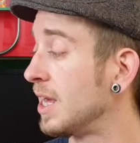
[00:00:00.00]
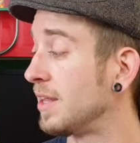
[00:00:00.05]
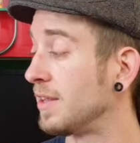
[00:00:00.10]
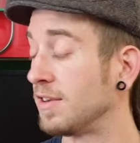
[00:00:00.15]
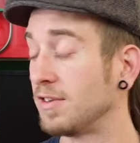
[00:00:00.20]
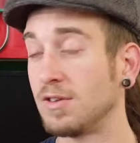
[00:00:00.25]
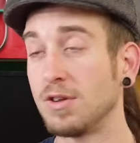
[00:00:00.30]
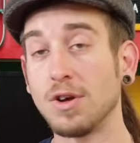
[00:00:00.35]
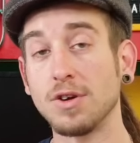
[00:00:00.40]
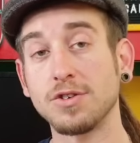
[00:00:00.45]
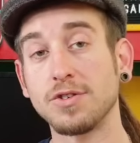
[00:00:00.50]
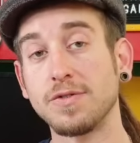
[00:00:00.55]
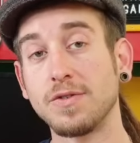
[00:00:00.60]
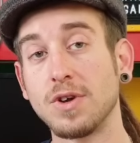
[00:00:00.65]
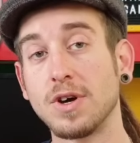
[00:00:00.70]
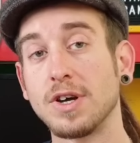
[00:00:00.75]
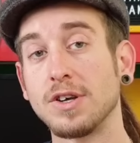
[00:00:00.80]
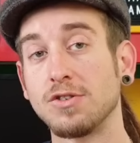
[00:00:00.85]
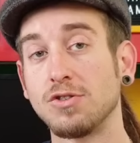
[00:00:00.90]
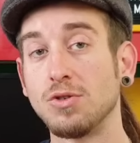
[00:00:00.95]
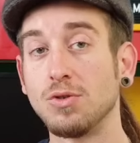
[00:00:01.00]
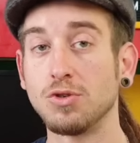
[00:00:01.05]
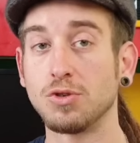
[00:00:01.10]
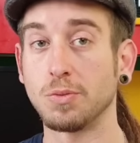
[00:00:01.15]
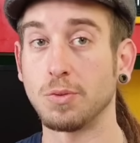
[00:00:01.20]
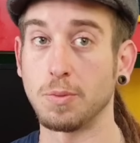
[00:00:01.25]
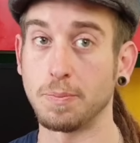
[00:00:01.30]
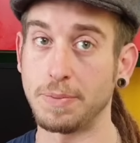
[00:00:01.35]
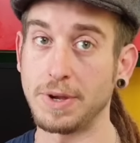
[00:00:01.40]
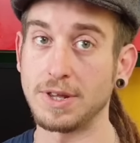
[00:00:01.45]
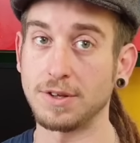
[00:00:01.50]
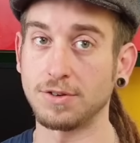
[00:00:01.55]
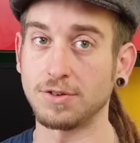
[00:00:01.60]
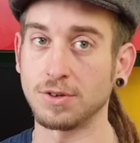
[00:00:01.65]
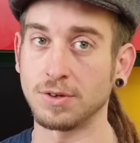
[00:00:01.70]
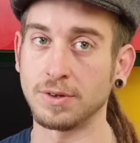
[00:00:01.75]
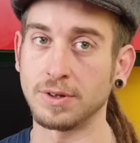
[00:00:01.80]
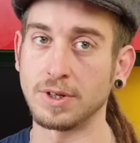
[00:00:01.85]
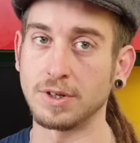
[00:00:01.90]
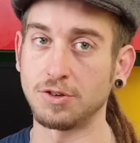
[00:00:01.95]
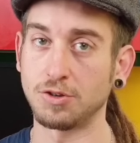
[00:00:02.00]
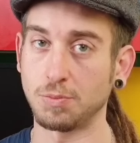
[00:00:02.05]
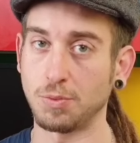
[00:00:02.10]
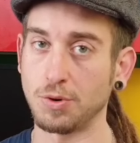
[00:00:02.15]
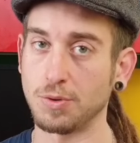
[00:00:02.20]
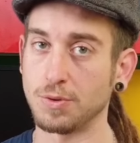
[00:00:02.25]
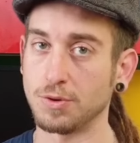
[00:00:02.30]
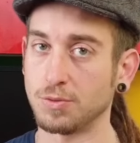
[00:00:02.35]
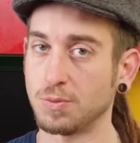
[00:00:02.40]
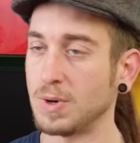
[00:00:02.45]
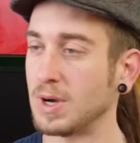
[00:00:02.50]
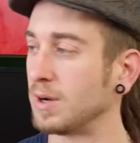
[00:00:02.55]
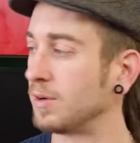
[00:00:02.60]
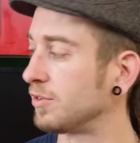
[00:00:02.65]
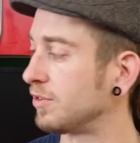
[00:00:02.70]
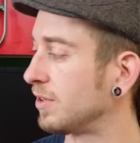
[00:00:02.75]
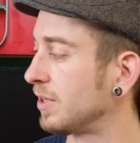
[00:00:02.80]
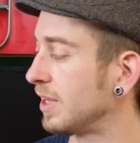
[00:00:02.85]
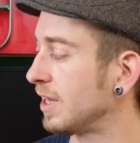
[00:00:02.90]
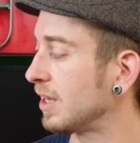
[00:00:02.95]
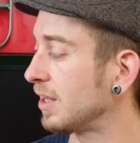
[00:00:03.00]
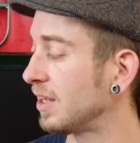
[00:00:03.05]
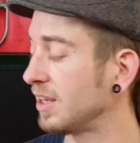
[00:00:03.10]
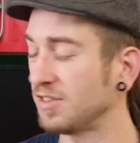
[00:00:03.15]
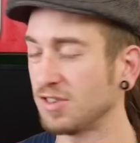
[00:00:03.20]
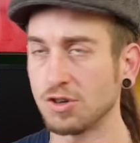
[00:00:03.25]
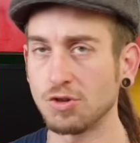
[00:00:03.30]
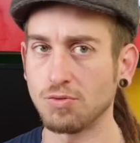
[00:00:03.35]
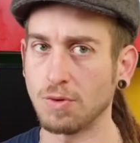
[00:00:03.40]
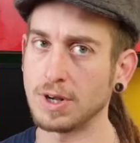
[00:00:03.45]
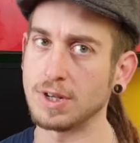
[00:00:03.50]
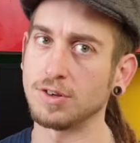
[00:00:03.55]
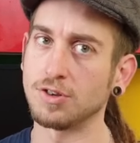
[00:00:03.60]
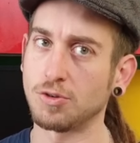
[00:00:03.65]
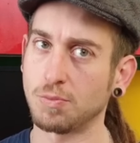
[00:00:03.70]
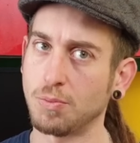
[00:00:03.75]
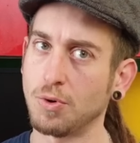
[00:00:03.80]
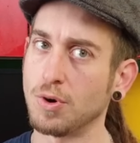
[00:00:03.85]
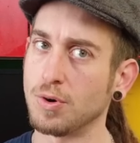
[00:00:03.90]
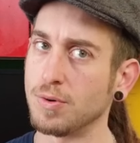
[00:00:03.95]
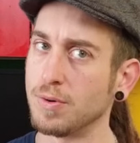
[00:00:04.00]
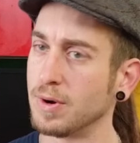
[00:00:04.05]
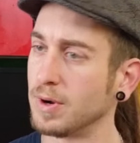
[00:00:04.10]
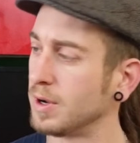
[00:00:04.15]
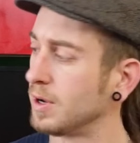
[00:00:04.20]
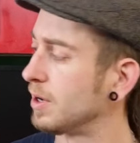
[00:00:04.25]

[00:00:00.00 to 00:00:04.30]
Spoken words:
There's lots of nice usable bits on the sprue as well, so that's a great sprue.